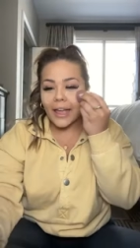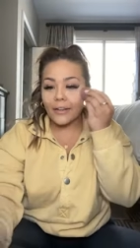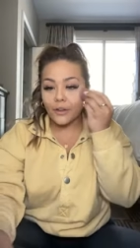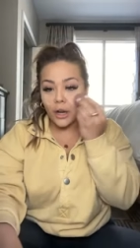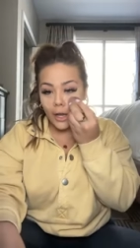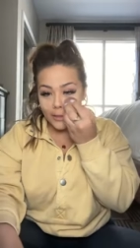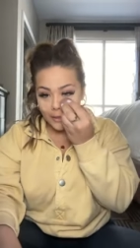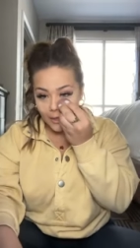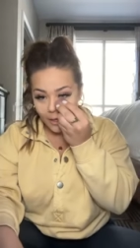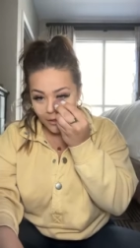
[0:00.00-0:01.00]
hey, if you're on
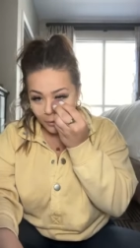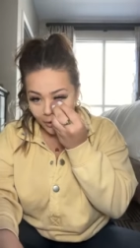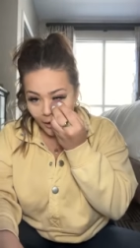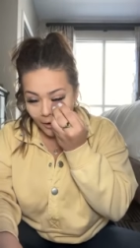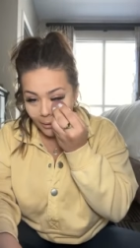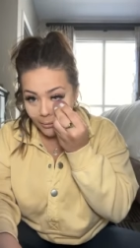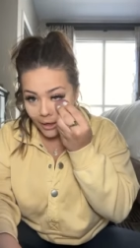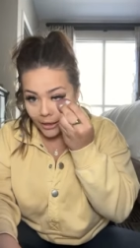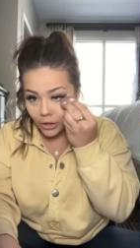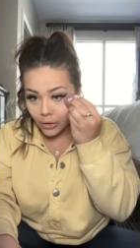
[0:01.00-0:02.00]
TikTok and you want to learn how to make
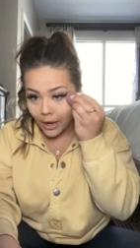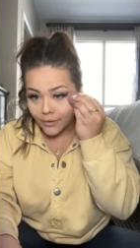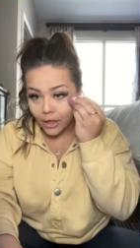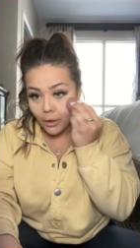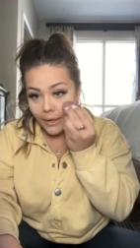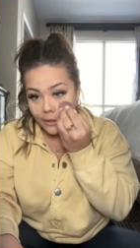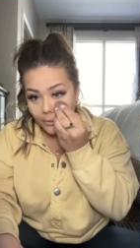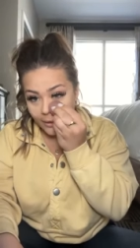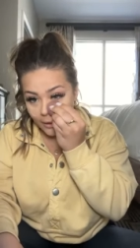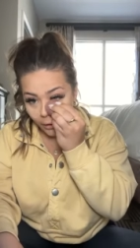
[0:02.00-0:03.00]
money, you have to go message
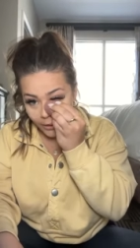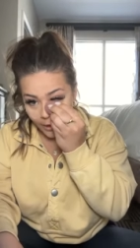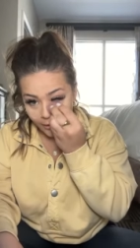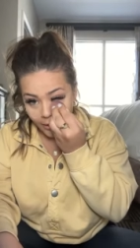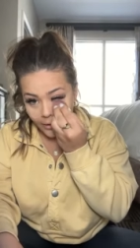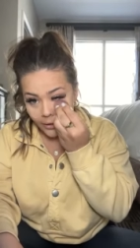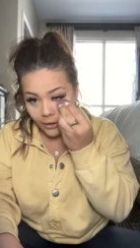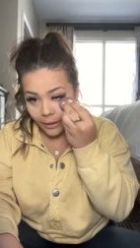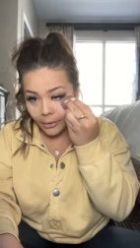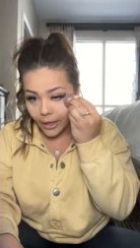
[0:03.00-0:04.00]
me a dollar sign on
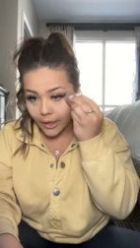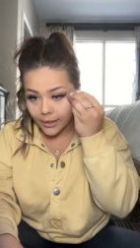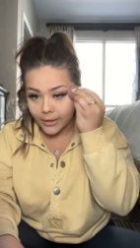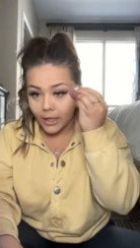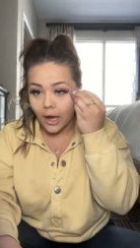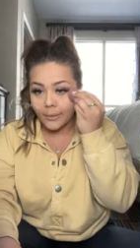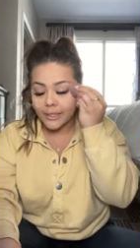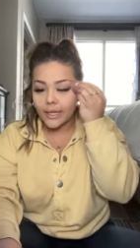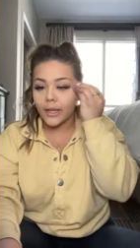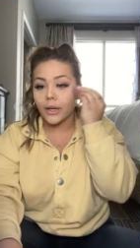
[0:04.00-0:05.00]
Instagram, okay? Because the
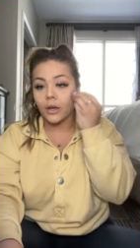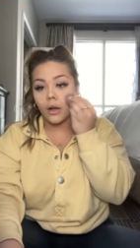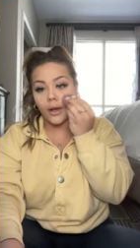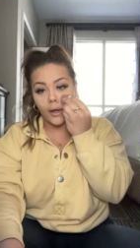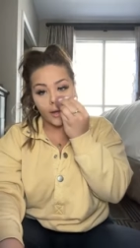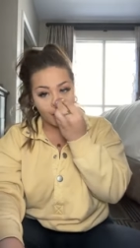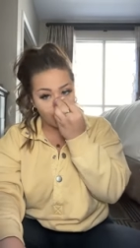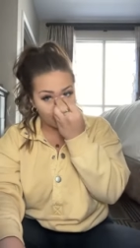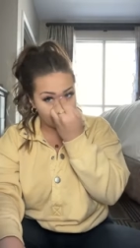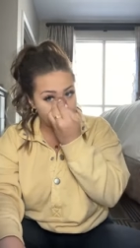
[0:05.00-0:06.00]
comments here on
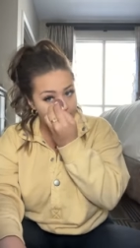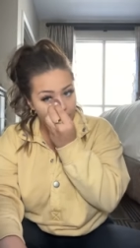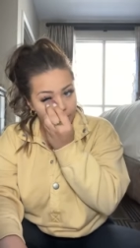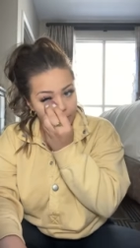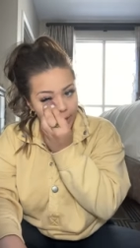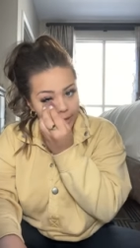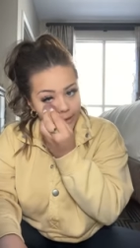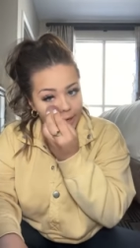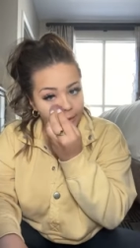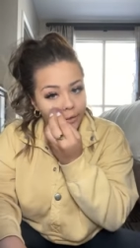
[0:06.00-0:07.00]
uh, TikTok do not
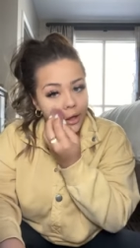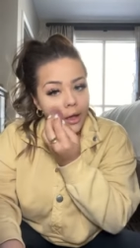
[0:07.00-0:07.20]
save.